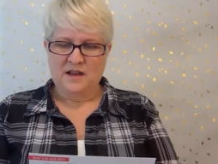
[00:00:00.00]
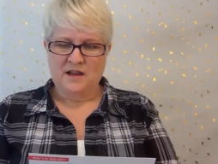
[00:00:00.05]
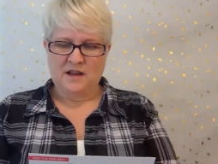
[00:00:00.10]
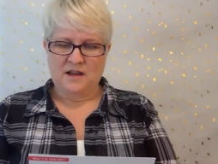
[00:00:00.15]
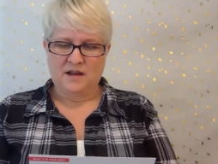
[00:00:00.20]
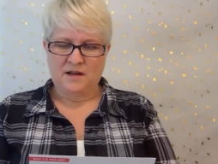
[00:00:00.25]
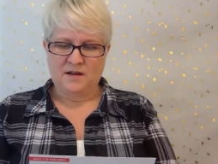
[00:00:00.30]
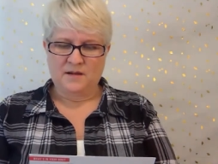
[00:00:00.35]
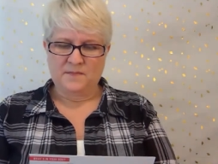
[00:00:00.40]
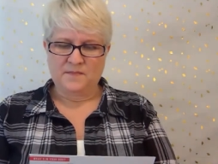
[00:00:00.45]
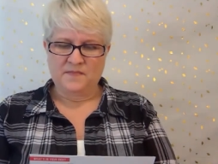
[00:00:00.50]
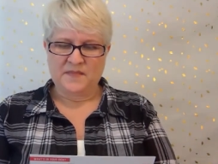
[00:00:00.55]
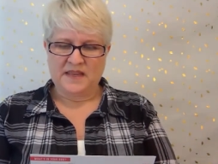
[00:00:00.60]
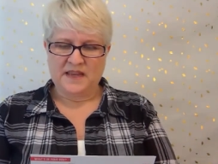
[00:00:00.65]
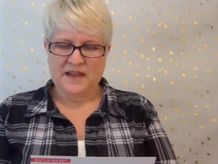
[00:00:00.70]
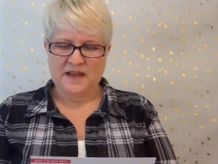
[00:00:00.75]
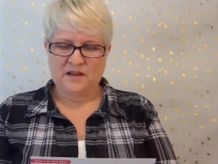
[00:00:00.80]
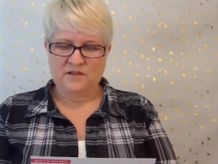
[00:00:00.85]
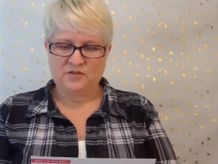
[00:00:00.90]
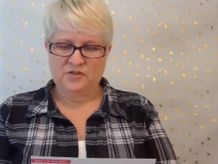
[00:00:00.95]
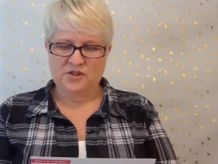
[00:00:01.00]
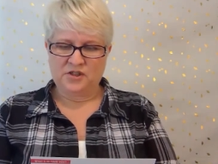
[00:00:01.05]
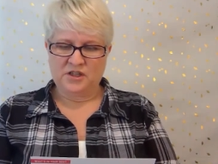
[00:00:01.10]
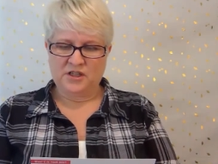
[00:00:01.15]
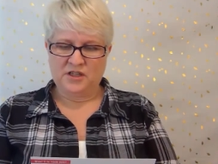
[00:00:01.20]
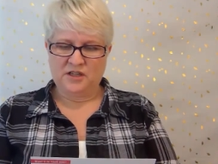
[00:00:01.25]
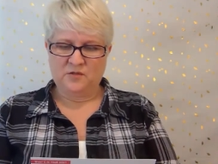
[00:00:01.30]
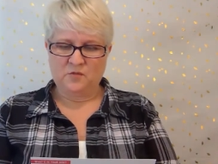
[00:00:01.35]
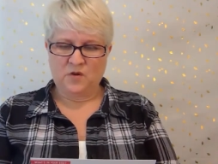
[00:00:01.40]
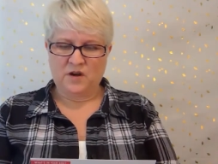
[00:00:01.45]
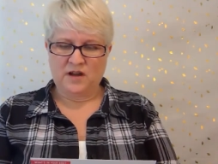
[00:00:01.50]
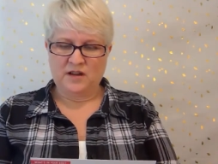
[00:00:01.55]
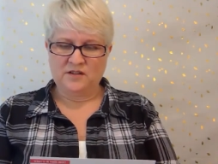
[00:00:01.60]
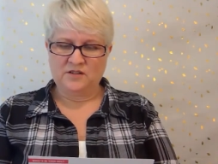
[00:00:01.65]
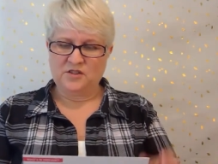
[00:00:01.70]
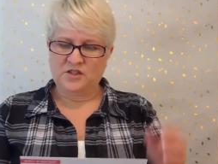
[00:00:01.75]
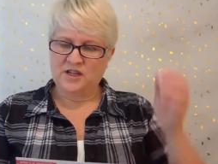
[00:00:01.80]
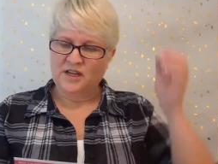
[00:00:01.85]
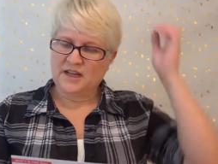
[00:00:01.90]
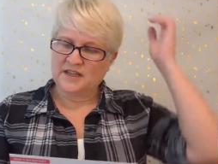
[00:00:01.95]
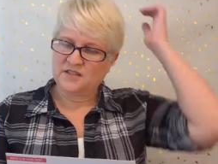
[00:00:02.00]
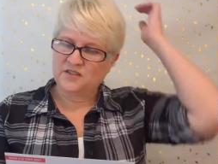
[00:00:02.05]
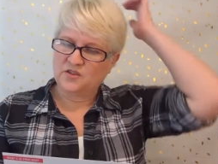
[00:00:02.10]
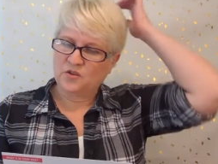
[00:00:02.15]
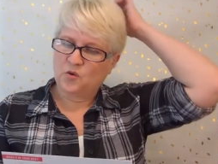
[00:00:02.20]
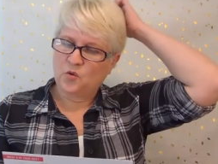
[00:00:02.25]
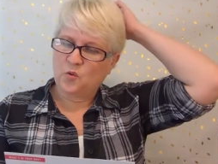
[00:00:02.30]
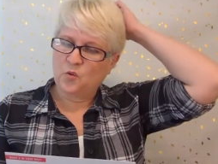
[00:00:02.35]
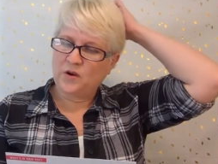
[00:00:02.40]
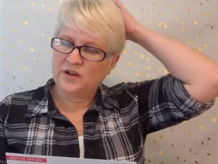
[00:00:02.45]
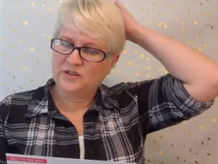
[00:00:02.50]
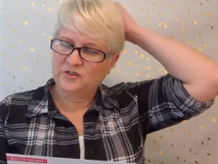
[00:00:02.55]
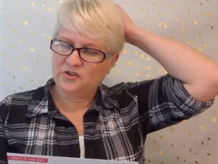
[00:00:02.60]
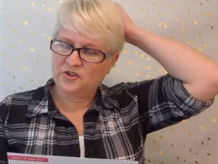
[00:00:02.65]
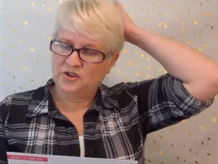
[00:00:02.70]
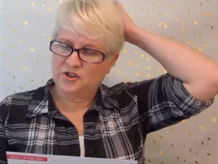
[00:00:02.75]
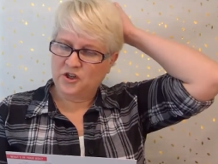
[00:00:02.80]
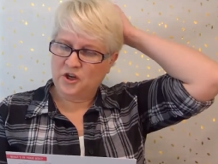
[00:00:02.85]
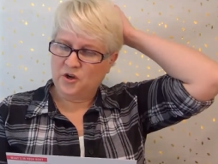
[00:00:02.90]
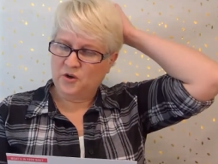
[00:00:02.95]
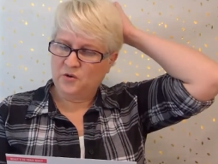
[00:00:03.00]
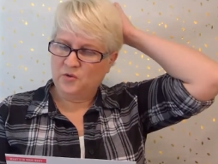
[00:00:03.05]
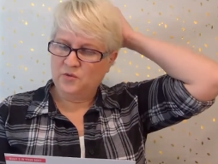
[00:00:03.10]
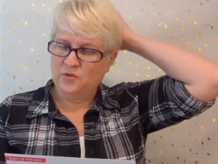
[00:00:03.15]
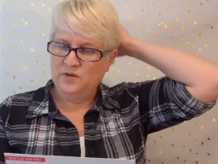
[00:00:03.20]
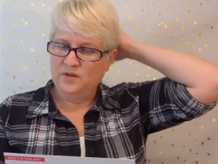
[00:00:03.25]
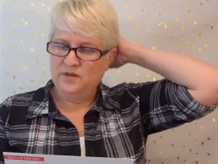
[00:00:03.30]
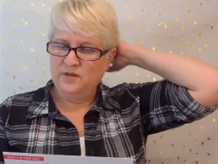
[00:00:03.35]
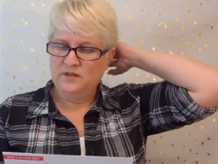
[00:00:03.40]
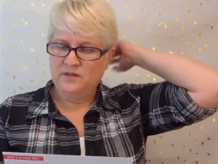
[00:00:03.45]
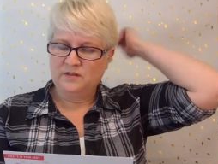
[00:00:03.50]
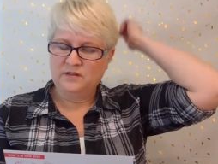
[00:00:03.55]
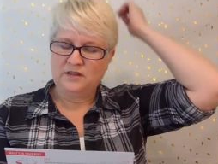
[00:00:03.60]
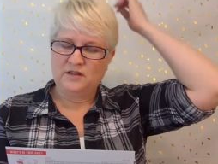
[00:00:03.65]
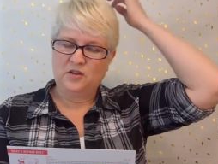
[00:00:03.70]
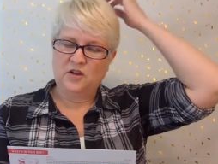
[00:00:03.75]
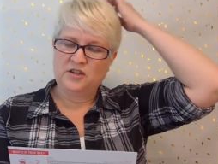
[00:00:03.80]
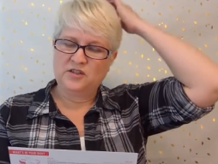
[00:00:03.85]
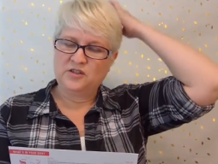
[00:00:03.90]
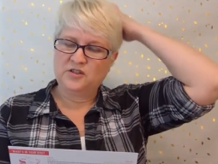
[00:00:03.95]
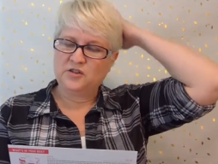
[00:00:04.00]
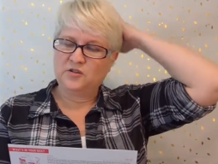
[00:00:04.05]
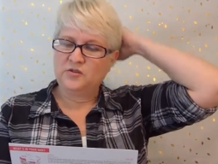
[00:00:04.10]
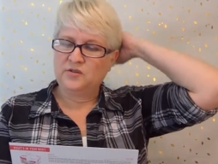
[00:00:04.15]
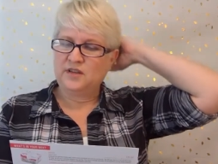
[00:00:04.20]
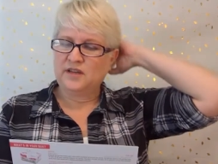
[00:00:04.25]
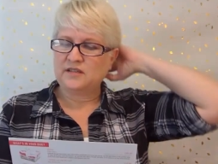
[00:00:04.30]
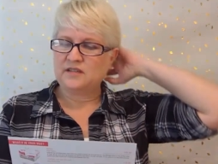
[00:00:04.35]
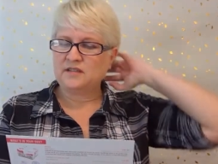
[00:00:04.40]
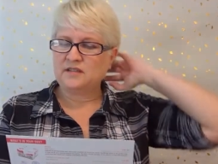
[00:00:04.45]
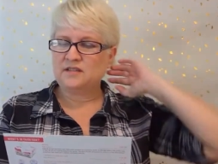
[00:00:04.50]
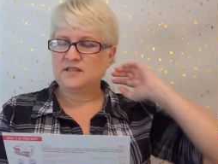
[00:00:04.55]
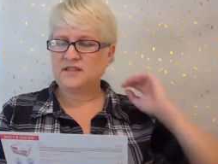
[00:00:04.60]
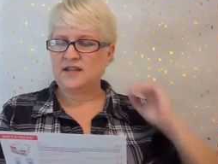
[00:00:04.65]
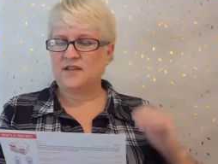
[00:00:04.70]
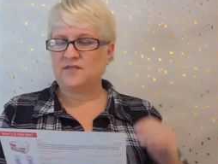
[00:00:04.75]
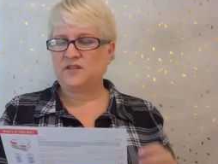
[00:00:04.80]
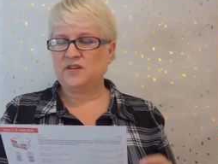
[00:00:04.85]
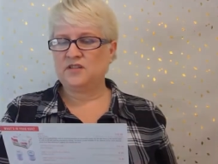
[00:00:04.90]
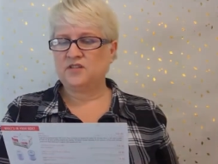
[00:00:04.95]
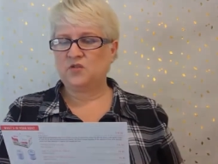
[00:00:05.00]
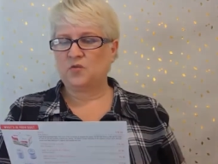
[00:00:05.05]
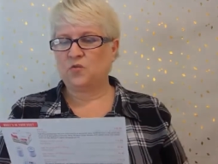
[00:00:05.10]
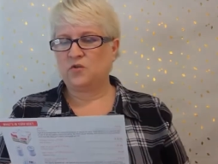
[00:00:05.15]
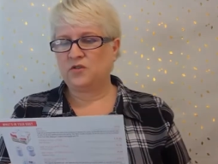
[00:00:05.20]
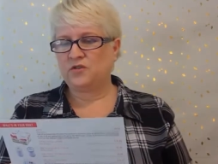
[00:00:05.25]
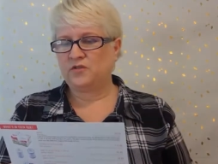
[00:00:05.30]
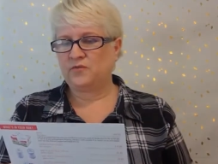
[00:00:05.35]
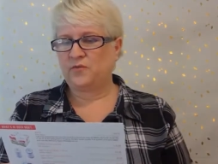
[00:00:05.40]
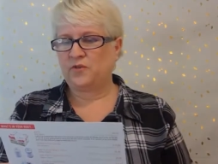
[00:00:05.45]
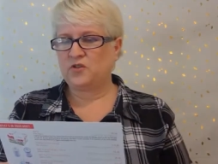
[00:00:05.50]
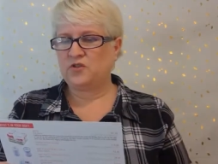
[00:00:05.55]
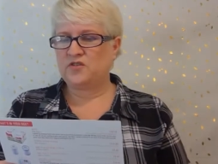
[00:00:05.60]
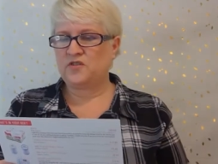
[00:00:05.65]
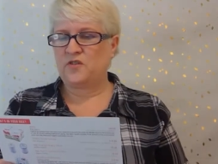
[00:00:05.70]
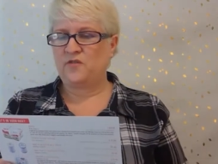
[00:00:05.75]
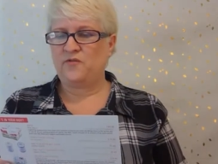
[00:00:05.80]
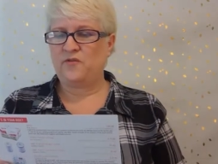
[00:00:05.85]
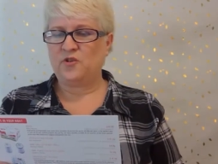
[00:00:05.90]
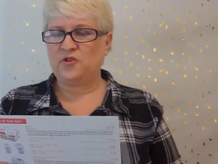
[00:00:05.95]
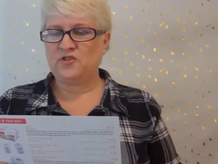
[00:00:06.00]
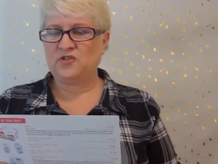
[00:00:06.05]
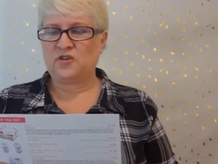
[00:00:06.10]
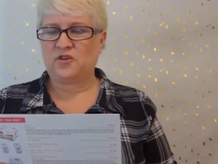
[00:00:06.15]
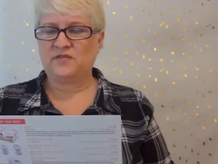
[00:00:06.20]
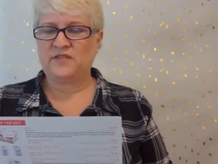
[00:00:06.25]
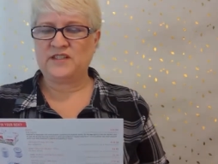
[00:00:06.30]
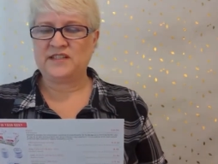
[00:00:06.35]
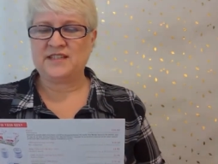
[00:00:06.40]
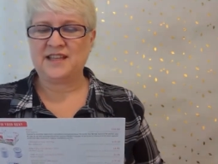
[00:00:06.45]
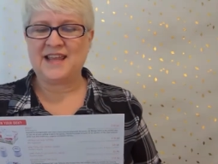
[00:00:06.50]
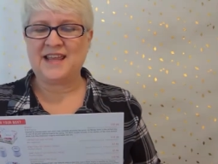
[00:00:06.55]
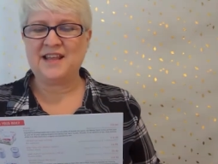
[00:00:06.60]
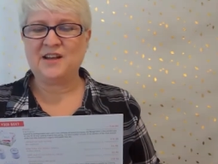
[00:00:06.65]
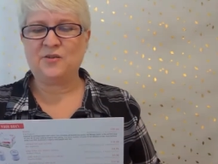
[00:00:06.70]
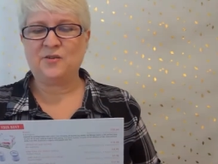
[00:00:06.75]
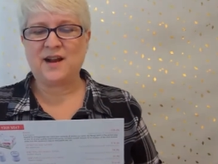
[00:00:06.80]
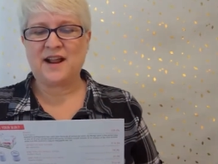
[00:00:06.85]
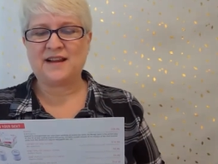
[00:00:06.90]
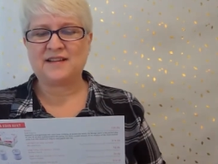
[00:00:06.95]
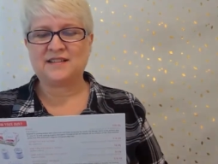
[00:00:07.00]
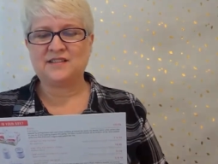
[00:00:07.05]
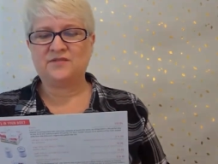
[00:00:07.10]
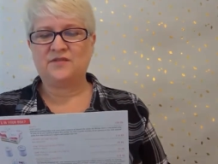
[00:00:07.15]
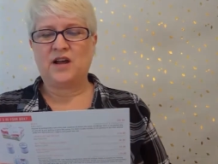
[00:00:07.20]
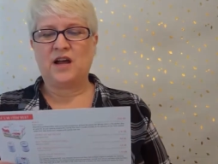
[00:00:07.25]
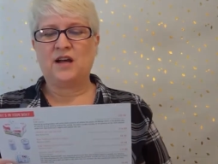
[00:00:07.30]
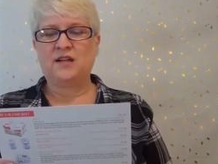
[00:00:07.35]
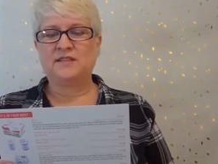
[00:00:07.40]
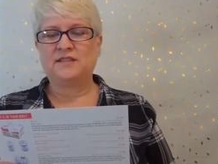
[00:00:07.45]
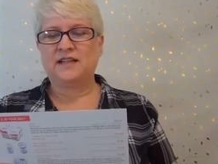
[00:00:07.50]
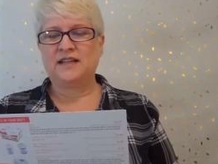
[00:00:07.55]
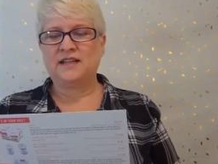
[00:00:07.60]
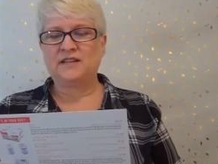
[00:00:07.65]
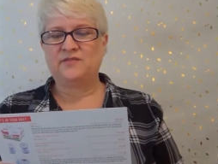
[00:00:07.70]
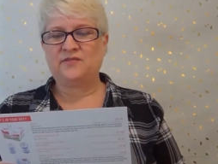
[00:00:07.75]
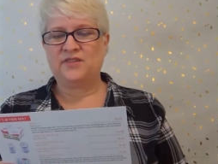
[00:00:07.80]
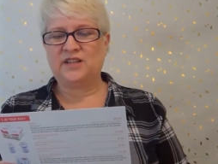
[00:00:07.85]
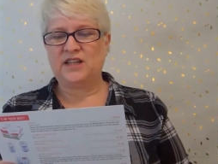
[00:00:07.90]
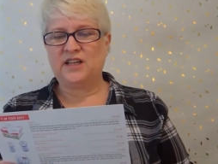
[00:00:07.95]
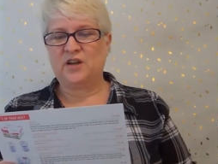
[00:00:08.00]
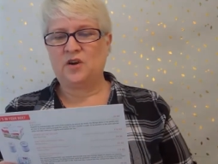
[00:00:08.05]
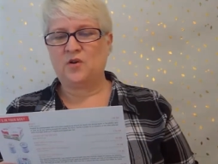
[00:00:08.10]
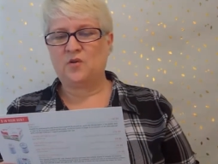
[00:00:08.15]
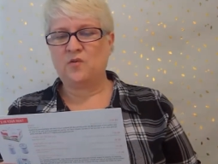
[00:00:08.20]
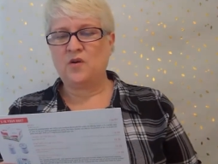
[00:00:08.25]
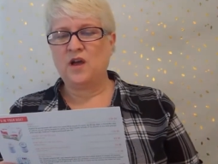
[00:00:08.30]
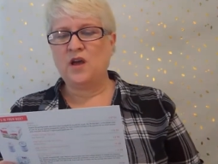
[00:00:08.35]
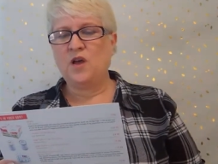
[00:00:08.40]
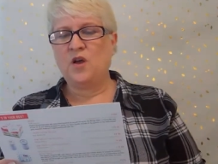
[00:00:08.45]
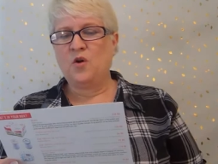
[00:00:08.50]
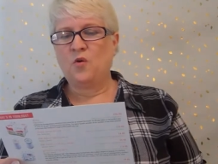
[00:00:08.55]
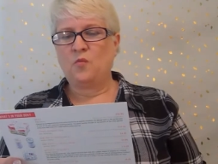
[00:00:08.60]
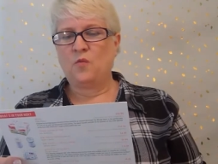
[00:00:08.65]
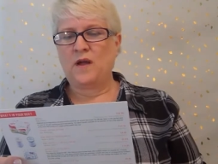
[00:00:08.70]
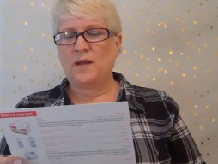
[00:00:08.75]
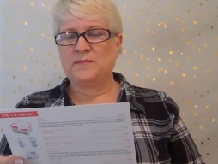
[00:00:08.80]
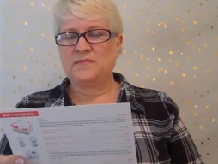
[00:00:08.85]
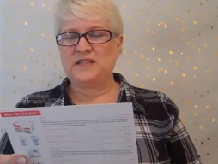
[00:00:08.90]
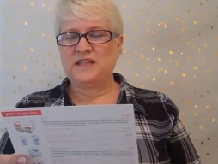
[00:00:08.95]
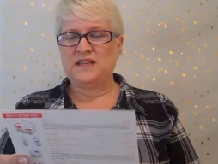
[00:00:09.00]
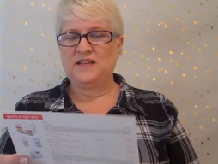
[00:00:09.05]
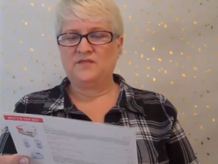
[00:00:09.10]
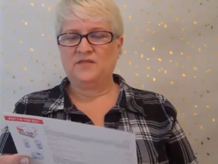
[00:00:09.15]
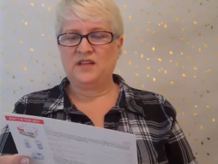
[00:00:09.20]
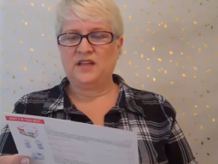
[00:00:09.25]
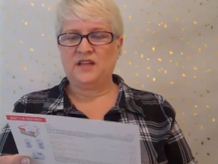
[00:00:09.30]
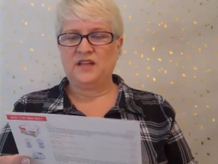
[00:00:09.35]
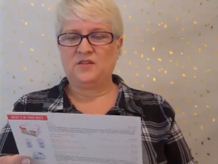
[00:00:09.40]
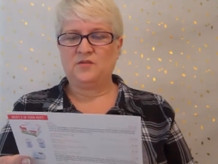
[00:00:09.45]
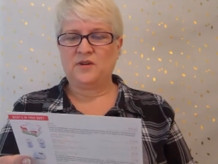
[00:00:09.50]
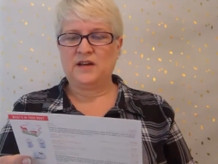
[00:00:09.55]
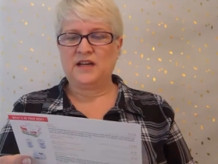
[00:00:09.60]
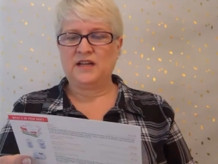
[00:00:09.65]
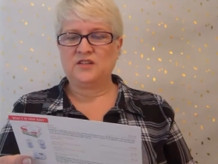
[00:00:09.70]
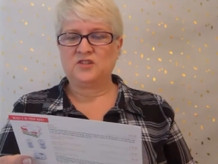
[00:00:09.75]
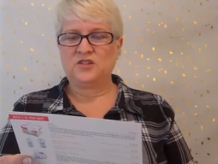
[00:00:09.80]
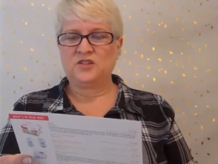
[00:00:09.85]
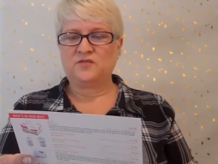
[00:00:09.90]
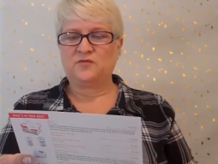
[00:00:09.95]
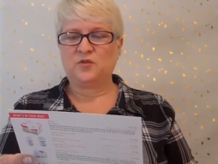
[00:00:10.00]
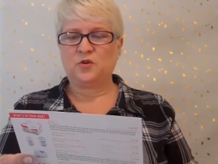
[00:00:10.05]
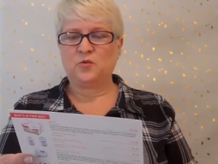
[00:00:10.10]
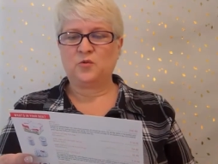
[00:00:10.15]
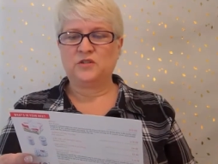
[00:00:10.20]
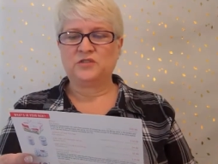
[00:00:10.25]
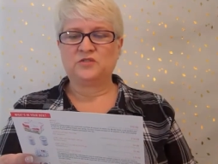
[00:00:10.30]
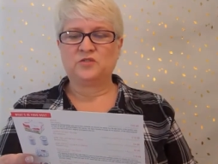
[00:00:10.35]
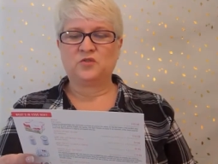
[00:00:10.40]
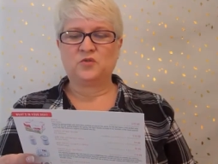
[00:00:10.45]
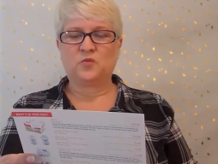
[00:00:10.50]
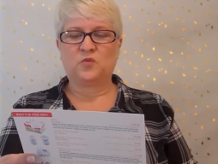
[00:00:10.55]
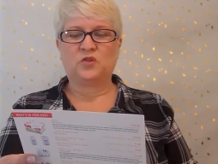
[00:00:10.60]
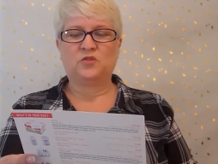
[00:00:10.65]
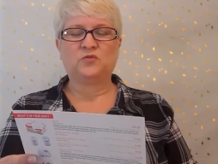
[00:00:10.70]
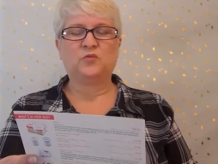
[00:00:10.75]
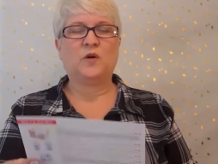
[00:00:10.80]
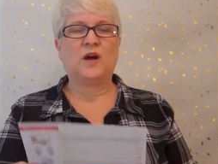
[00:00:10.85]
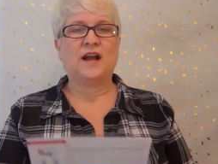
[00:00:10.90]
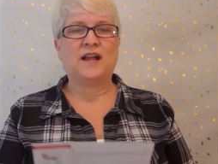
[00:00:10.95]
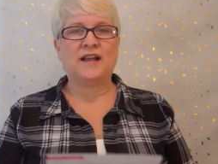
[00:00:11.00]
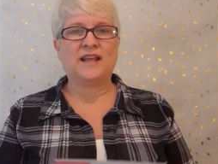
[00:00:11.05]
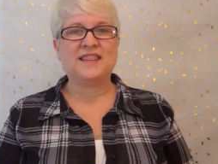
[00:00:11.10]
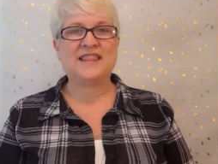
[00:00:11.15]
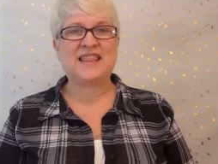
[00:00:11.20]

Um, now she she has the Quilt Show. It launched in 2007. It's the world's first full-service interactive online video web TV created just for quilters worldwide.